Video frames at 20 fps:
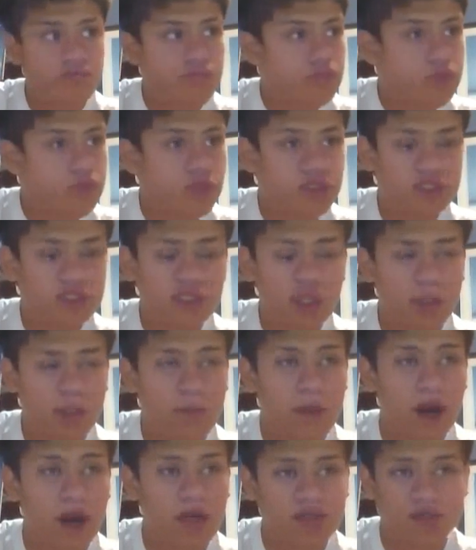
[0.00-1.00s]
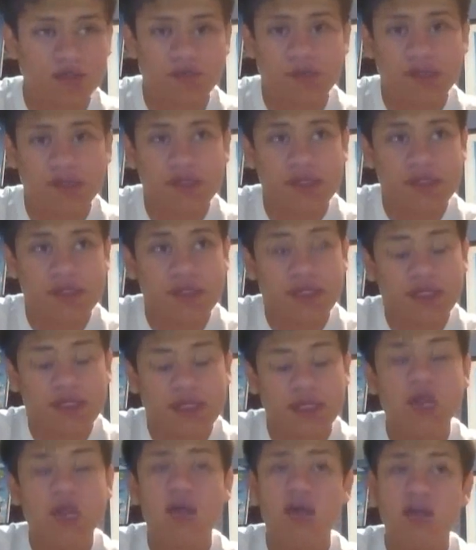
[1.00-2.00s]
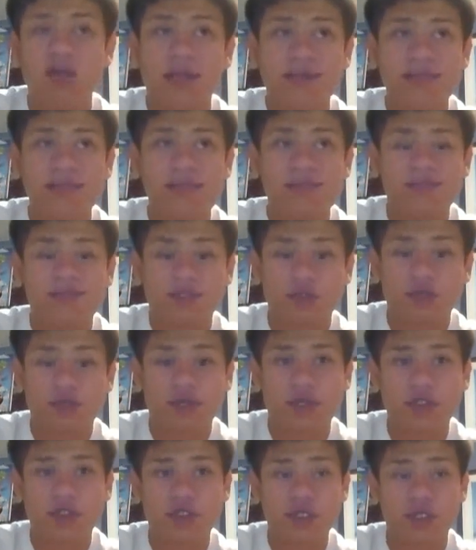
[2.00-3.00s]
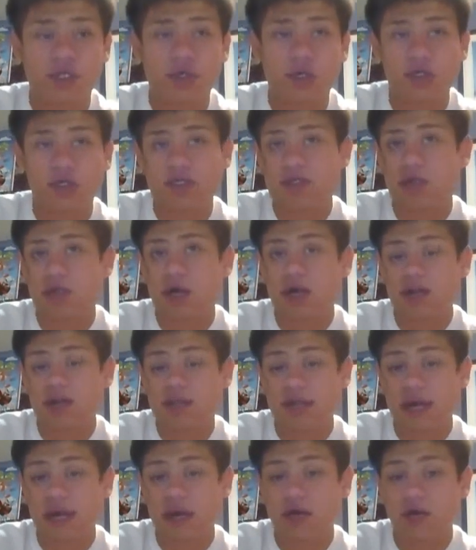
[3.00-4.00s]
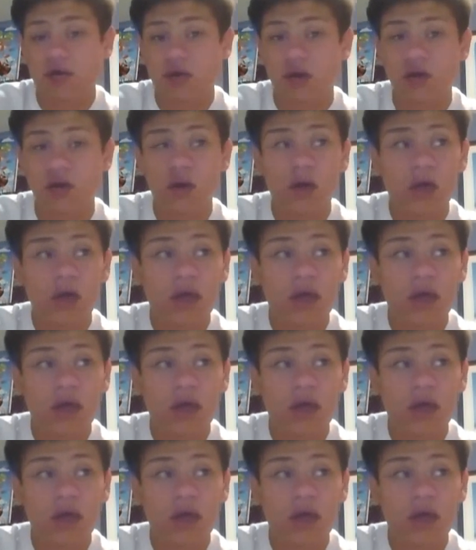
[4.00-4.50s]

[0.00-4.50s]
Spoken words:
there's still a possibility that that same situation could have gone down.